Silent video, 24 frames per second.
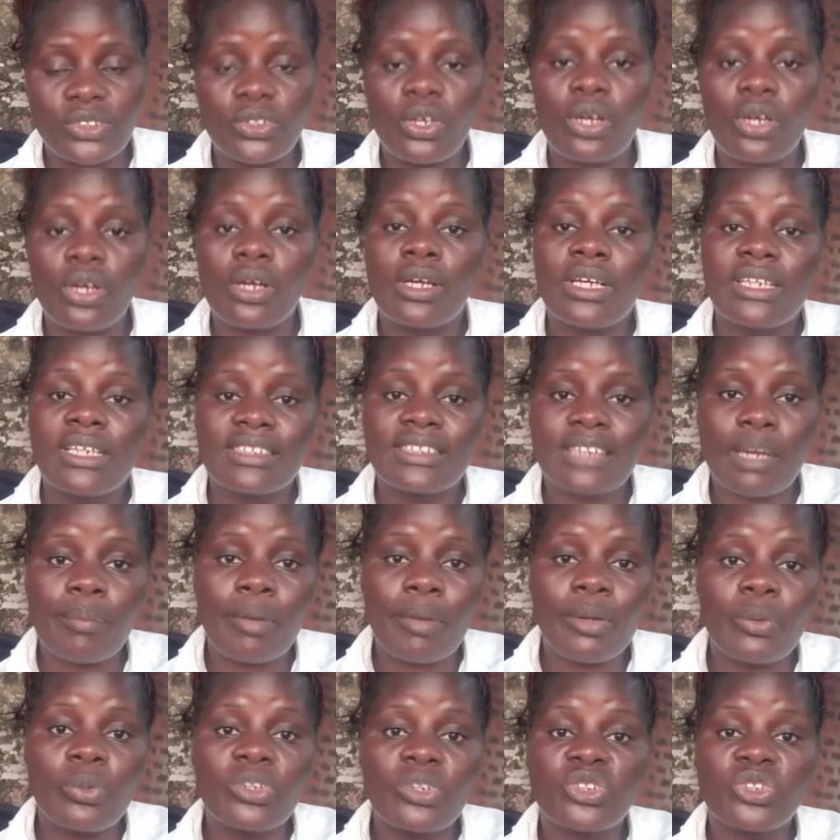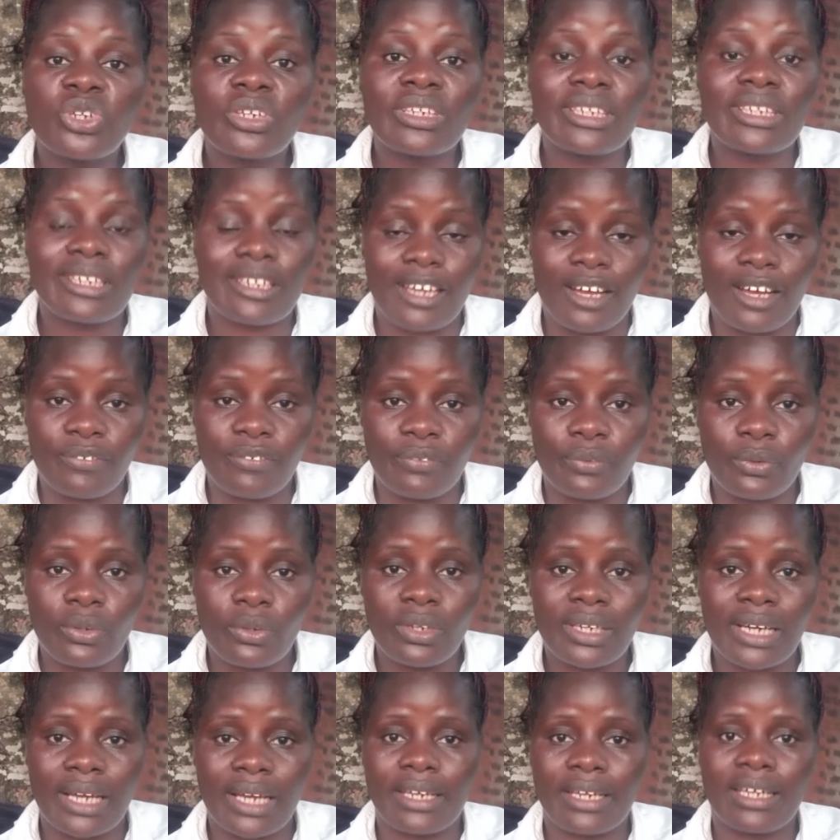So someone who is not
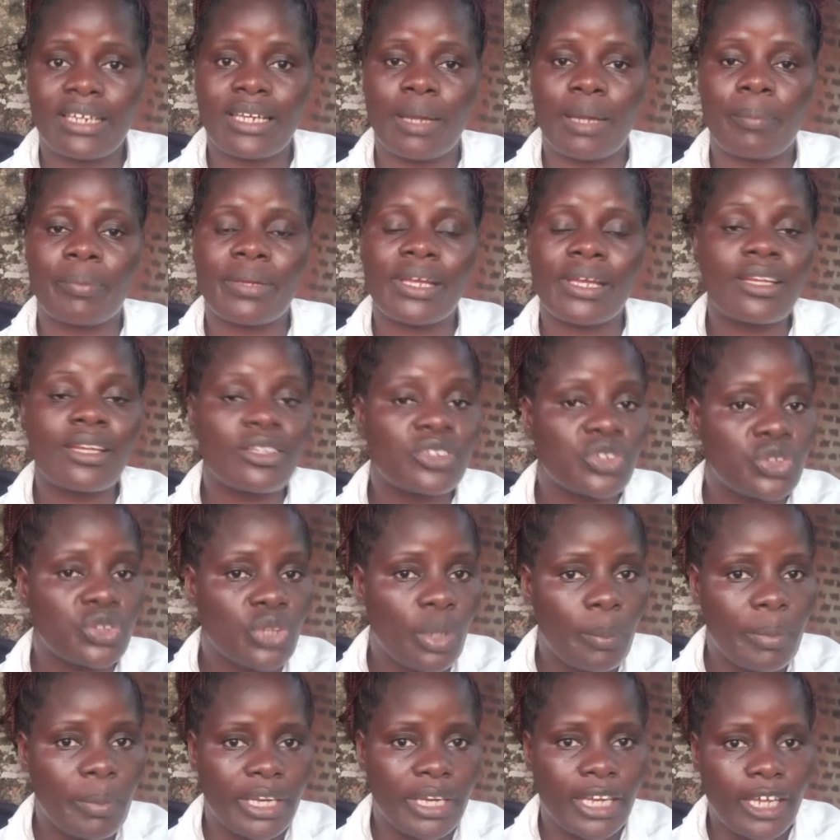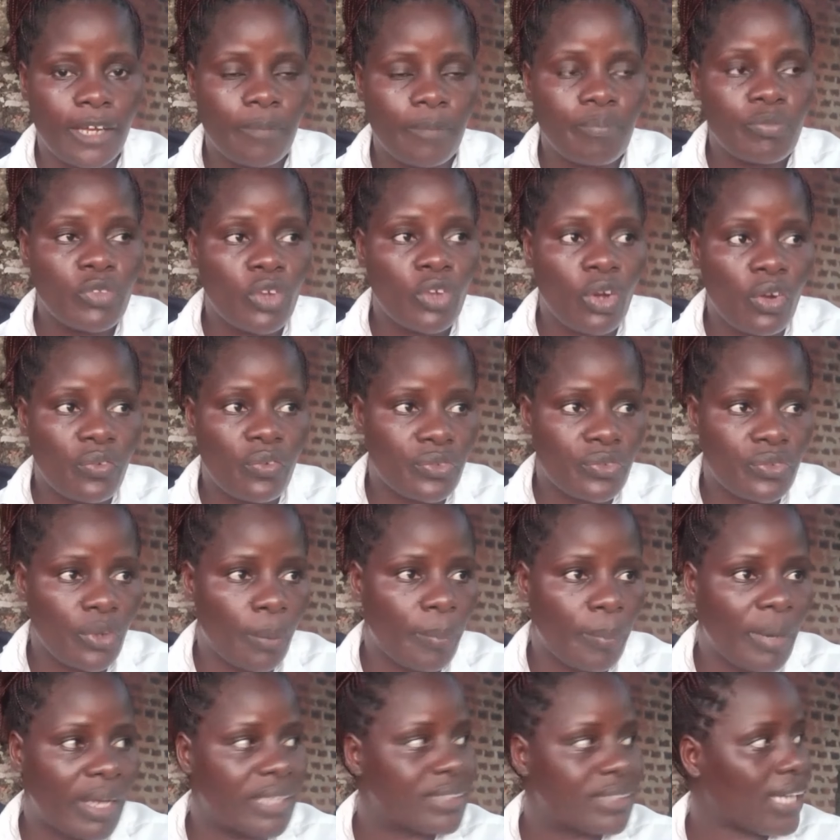careful can end up killing so many of your
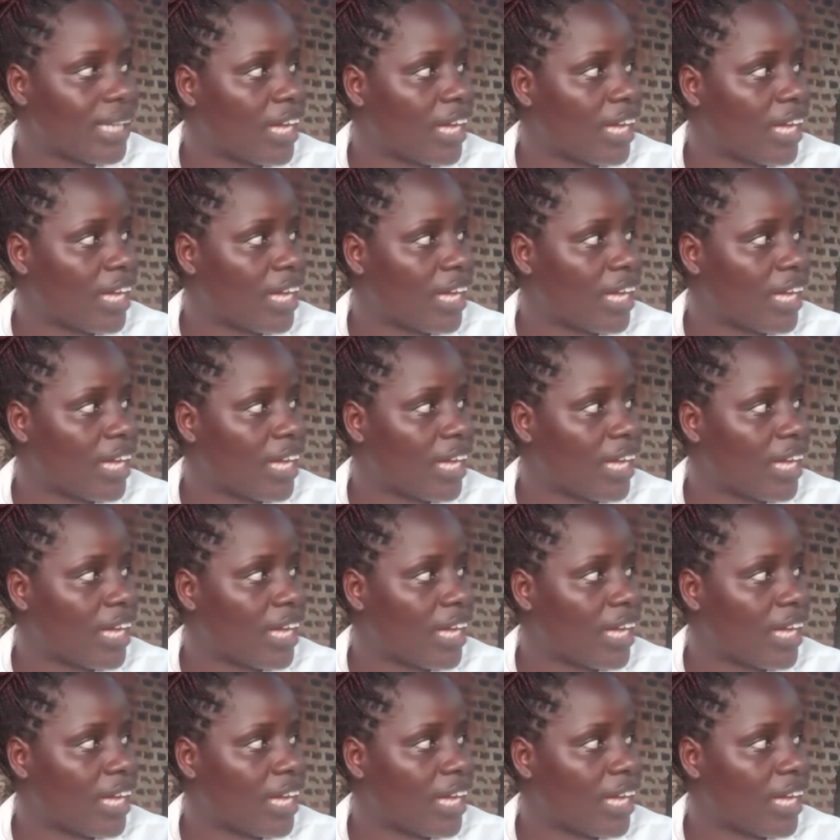birds.